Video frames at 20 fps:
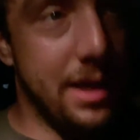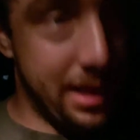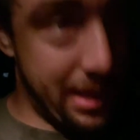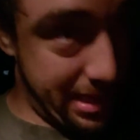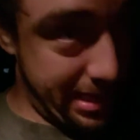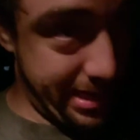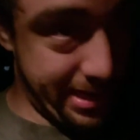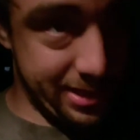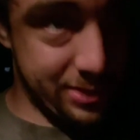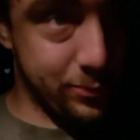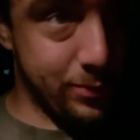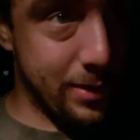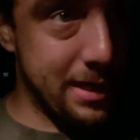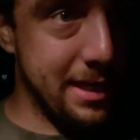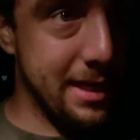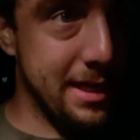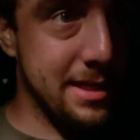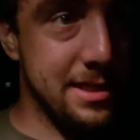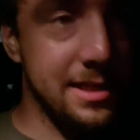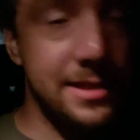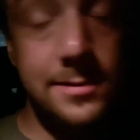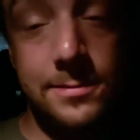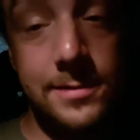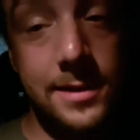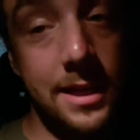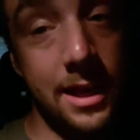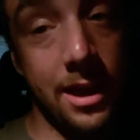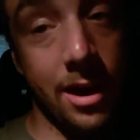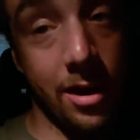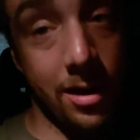it is what it is. It's
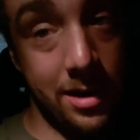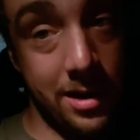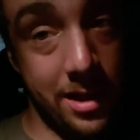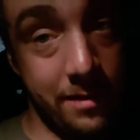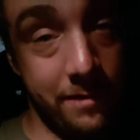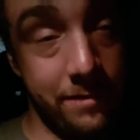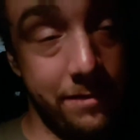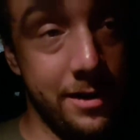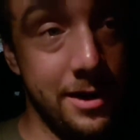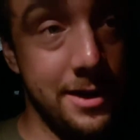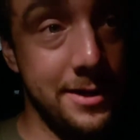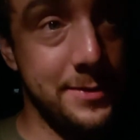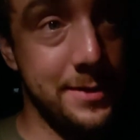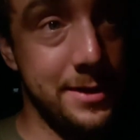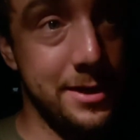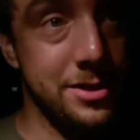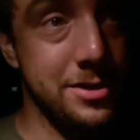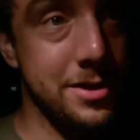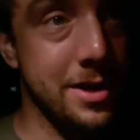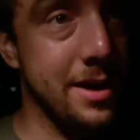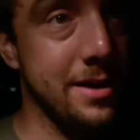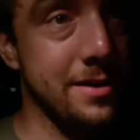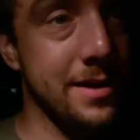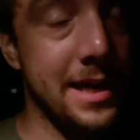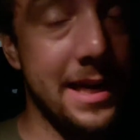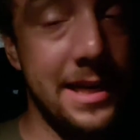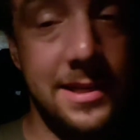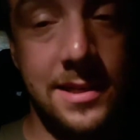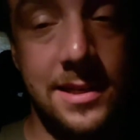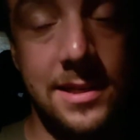really hard to get footage when you're trying to
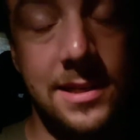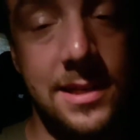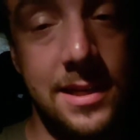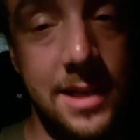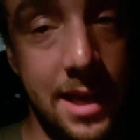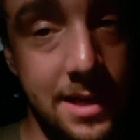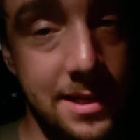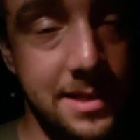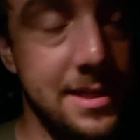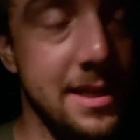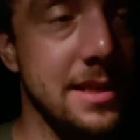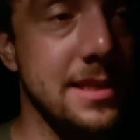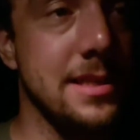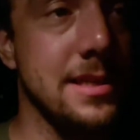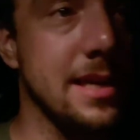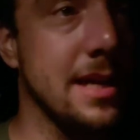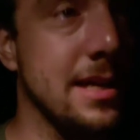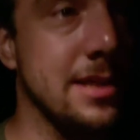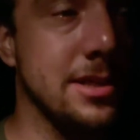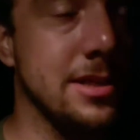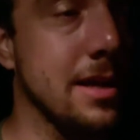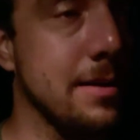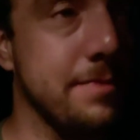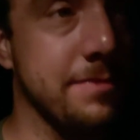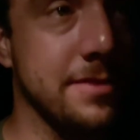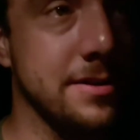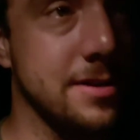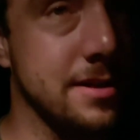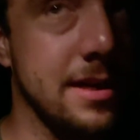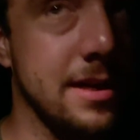race because you got to sit staged up
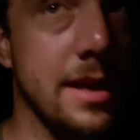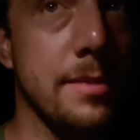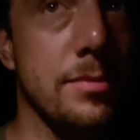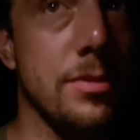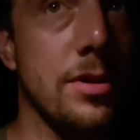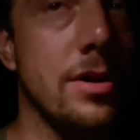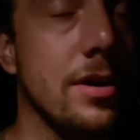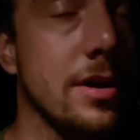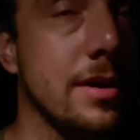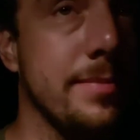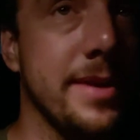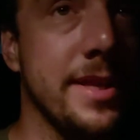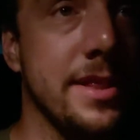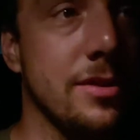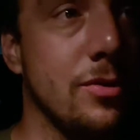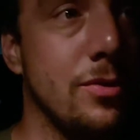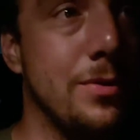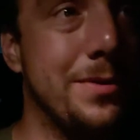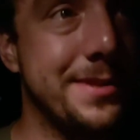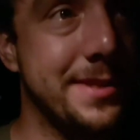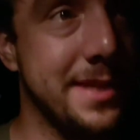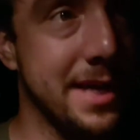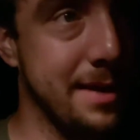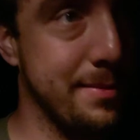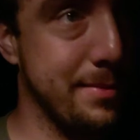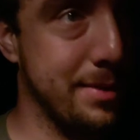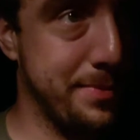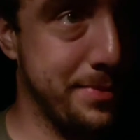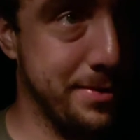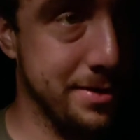for so damn long. I mean, the hold
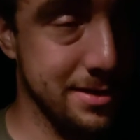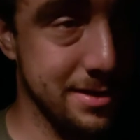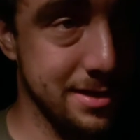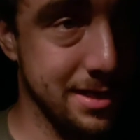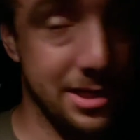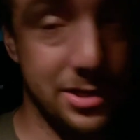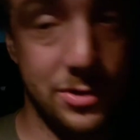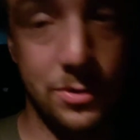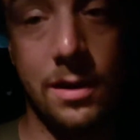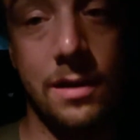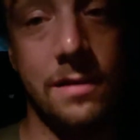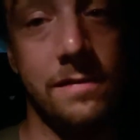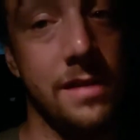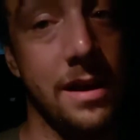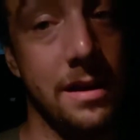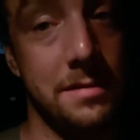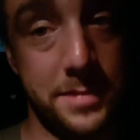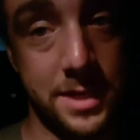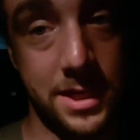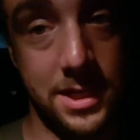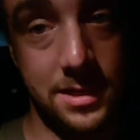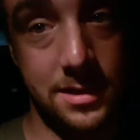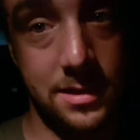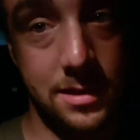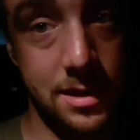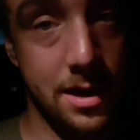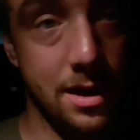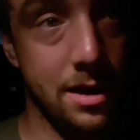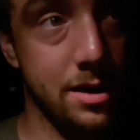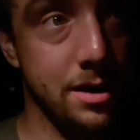time up here's like 25 minutes to
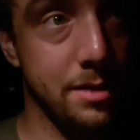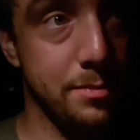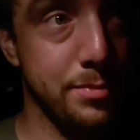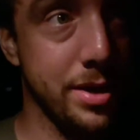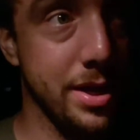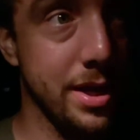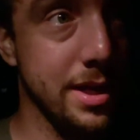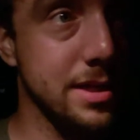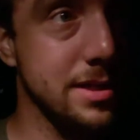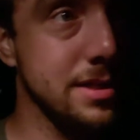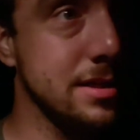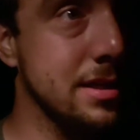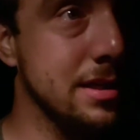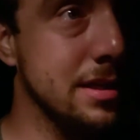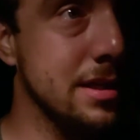get out on bikes